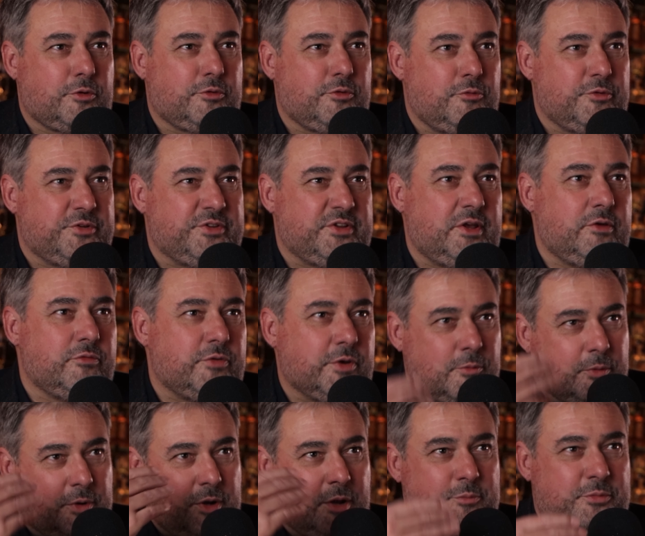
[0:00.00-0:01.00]
not
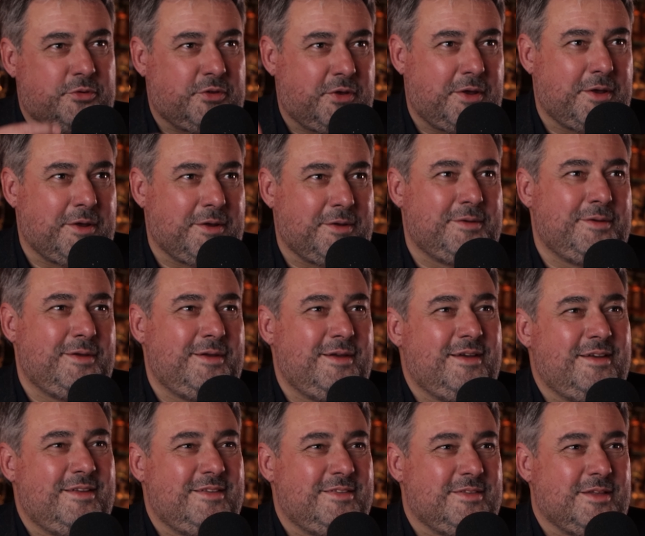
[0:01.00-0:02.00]
receiving what I'm saying,
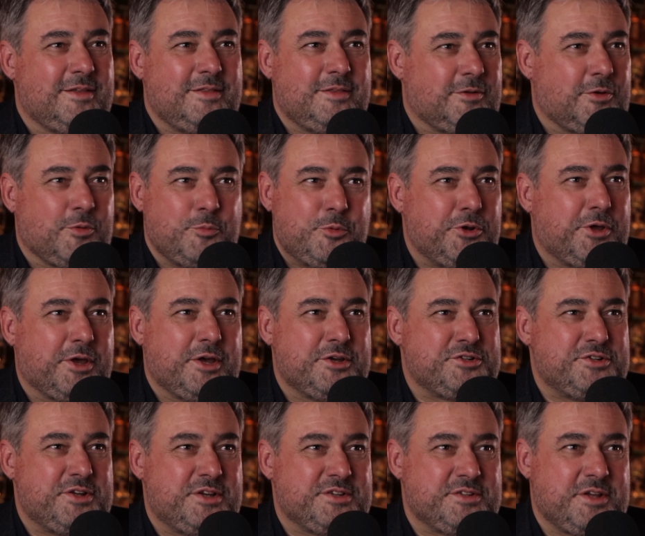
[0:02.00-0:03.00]
then
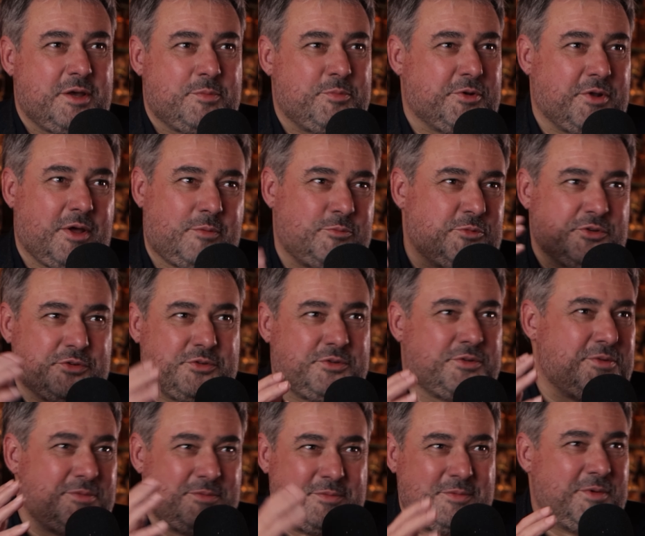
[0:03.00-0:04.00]
communication hasn't happened. I'm
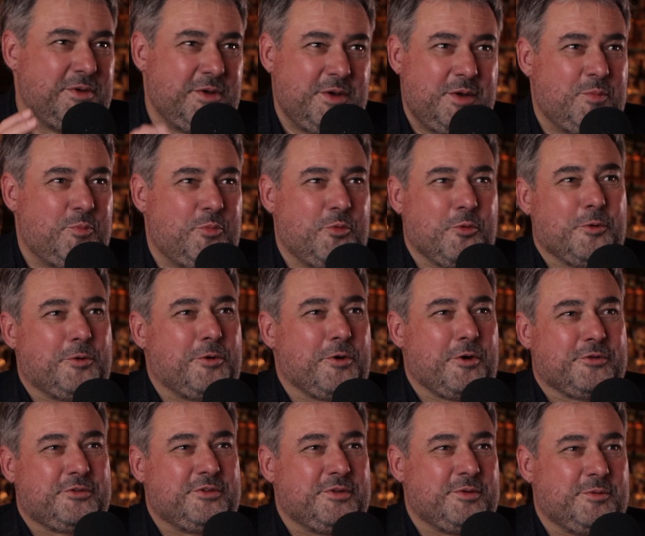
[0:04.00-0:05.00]
just
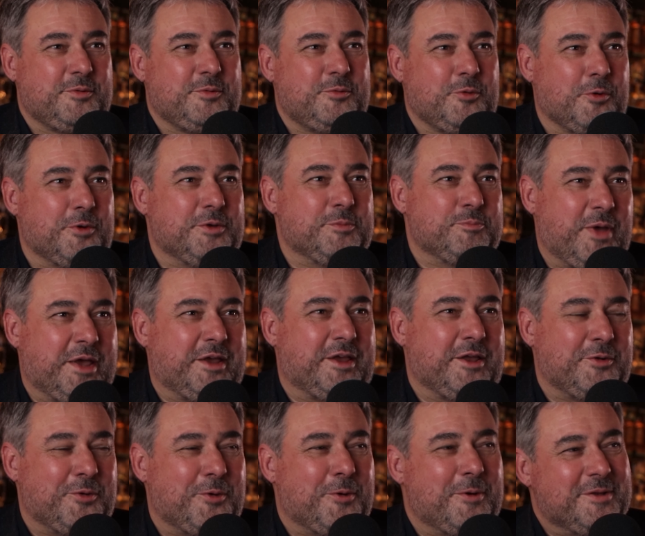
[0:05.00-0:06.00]
broadcasting,
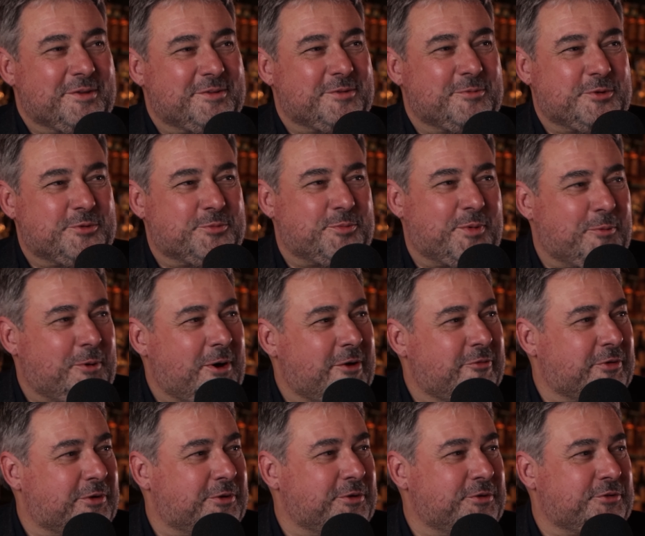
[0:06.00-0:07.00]
making noise, which my
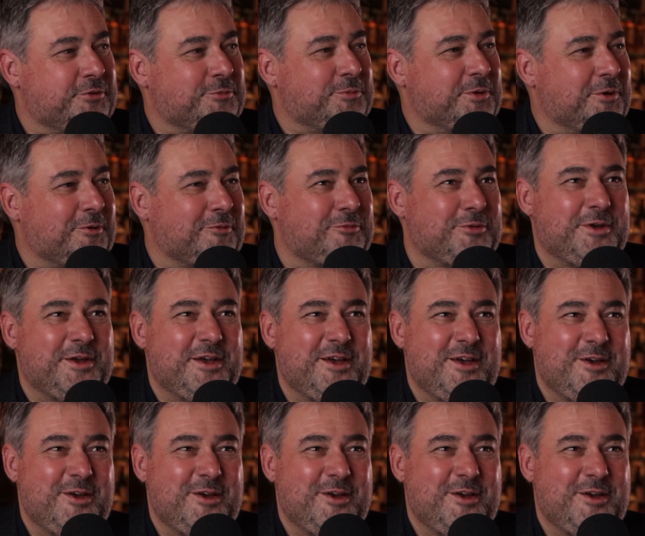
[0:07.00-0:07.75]
wife accuses me of